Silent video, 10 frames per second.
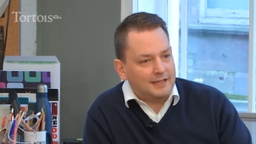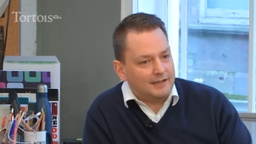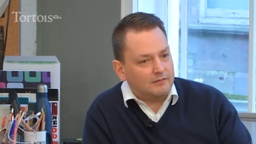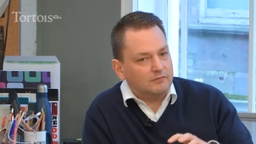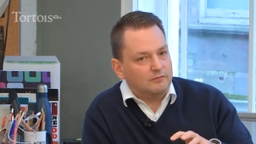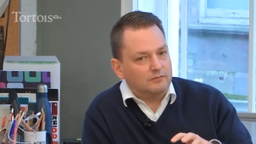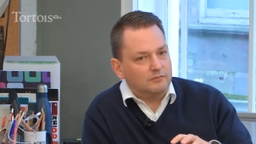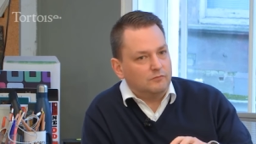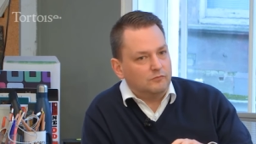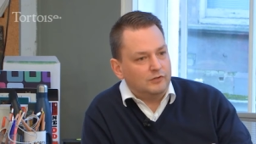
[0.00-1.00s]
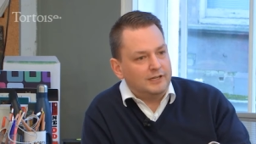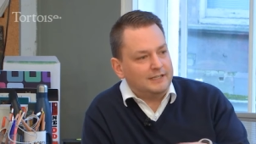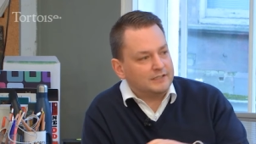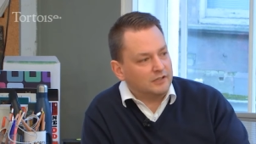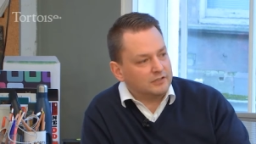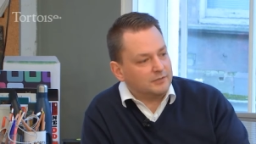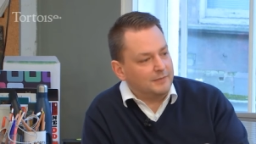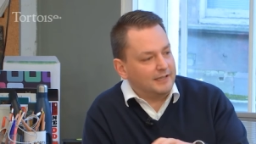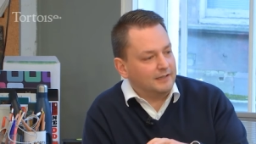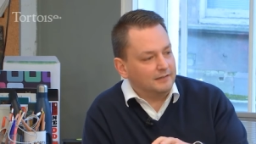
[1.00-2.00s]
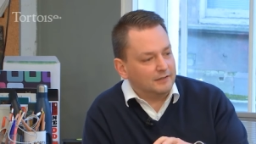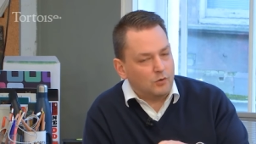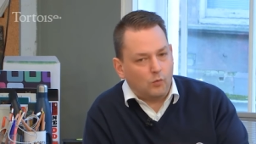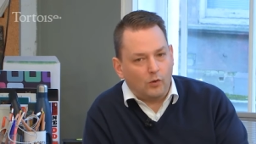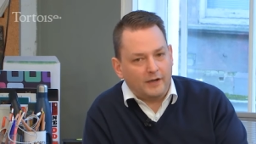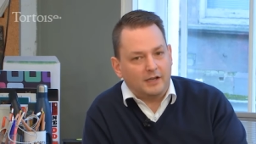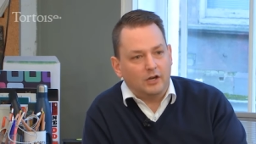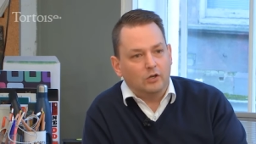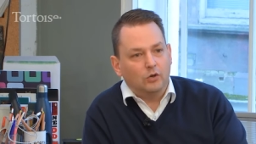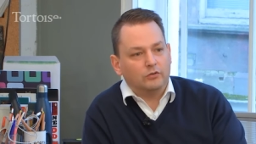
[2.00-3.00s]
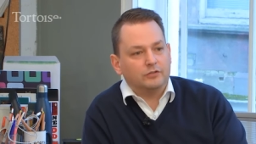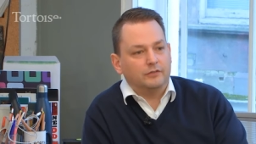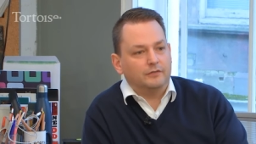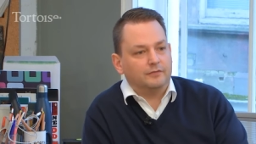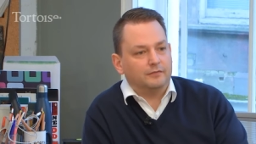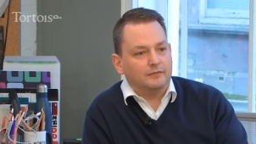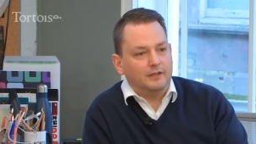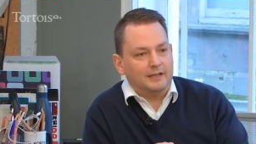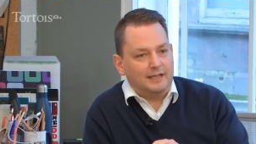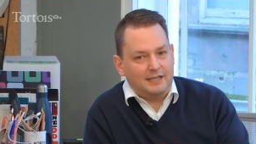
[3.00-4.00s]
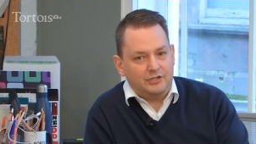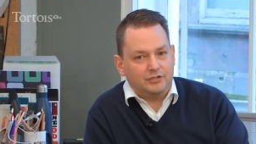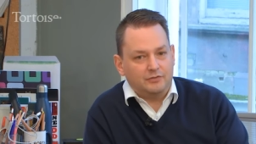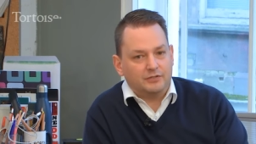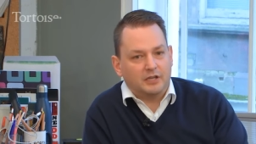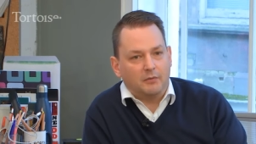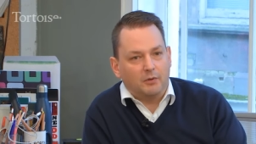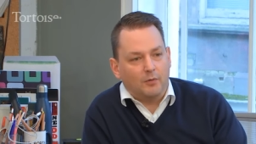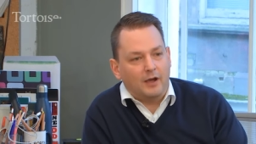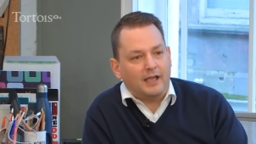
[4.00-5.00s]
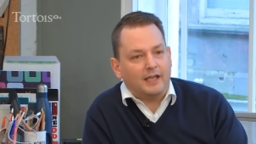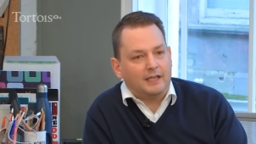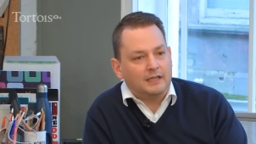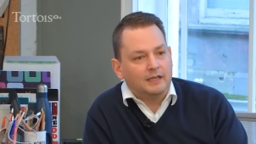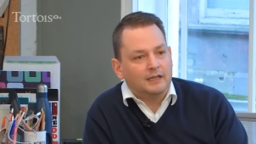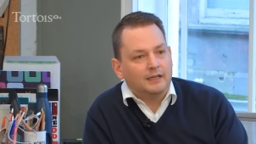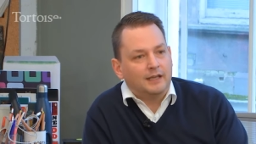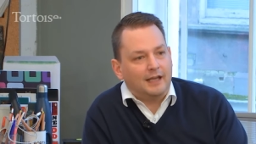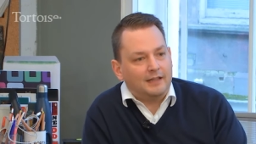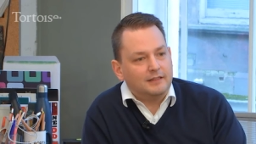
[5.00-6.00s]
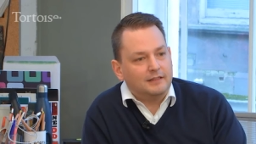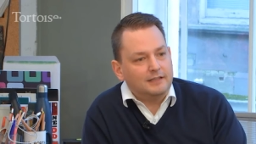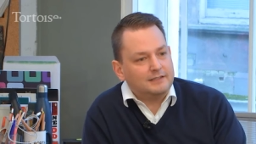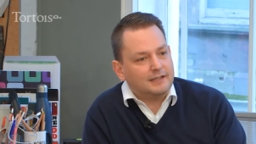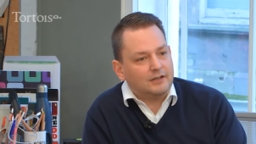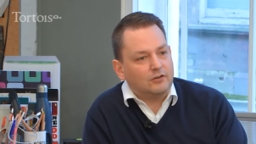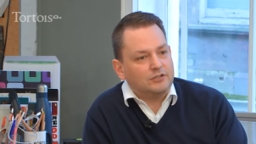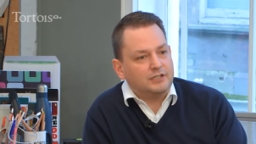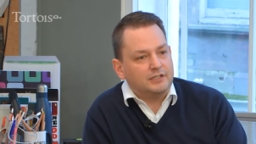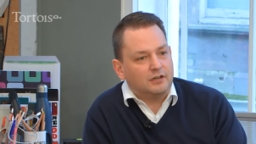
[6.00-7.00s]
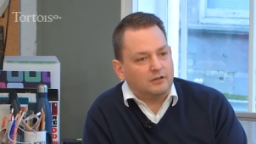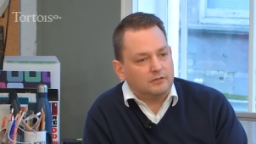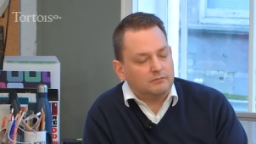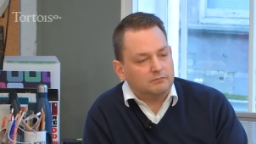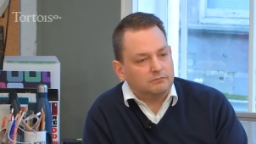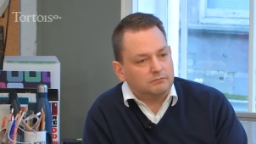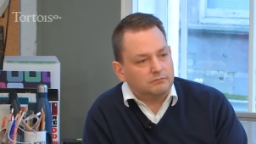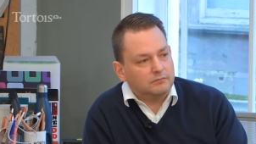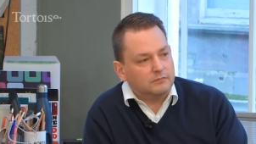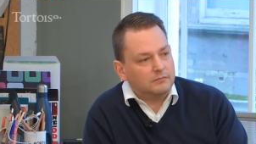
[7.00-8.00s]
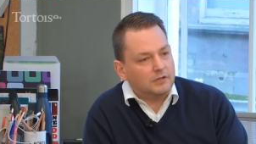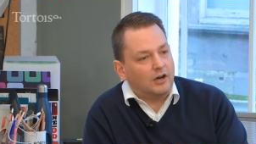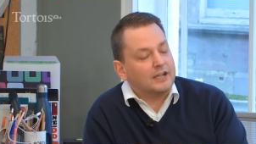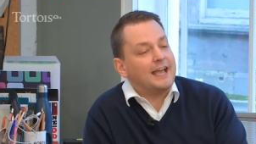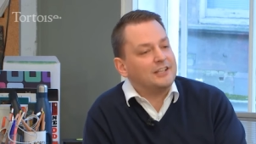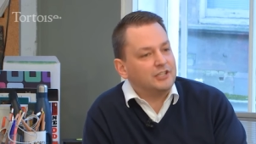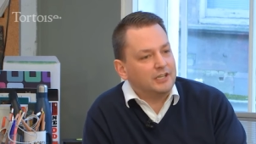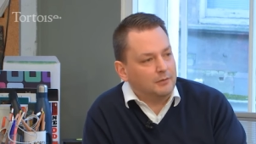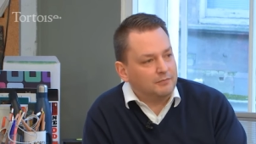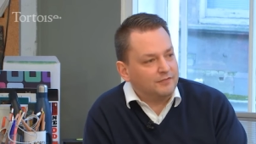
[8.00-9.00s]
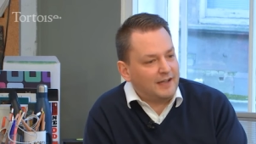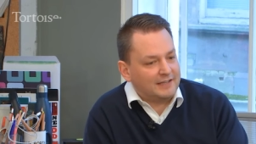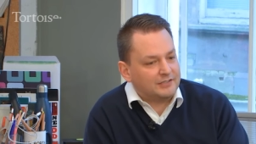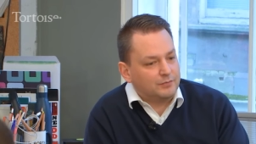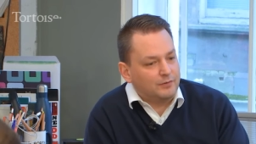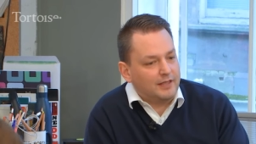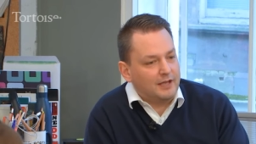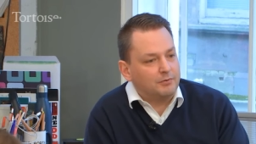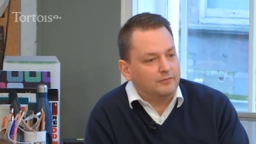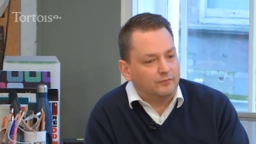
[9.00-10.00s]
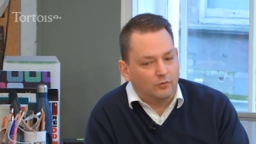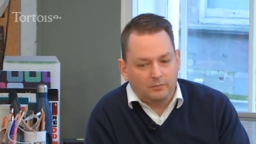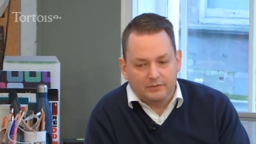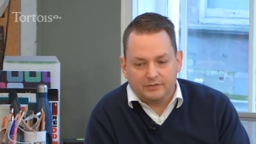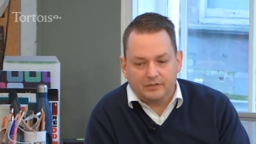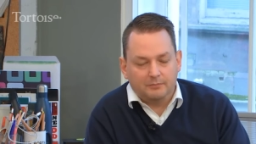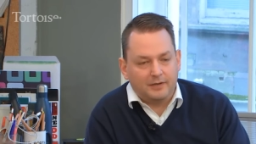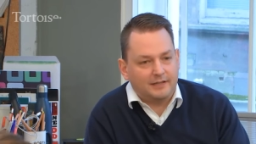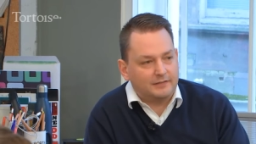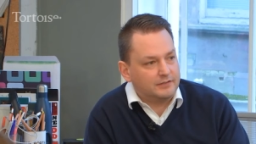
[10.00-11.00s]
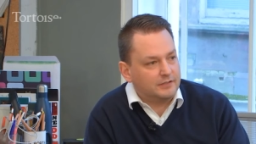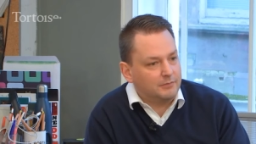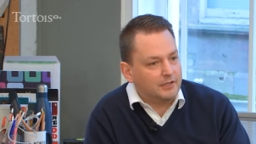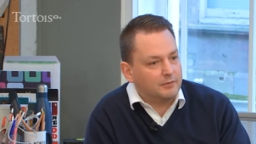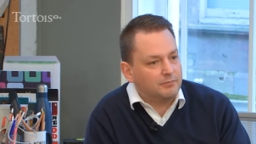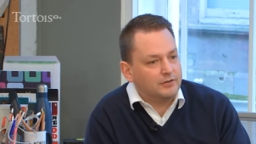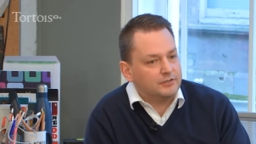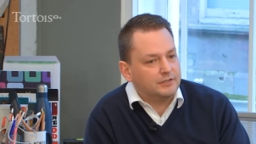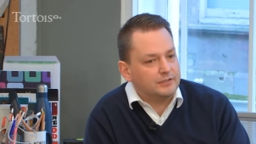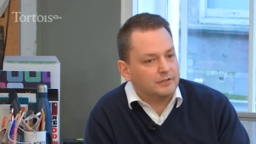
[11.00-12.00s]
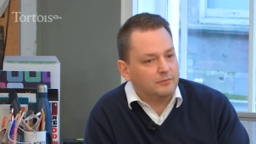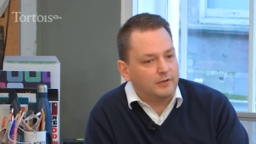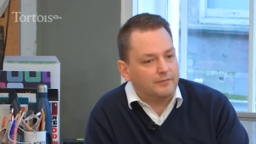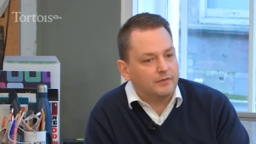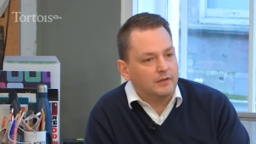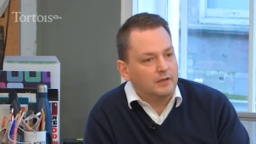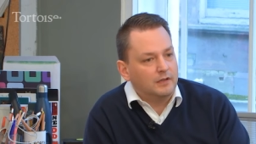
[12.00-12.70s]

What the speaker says: that really starts to make quite a lot of the issues go away, and these technologies are catching up fast with their performance compared to some of the approaches that we've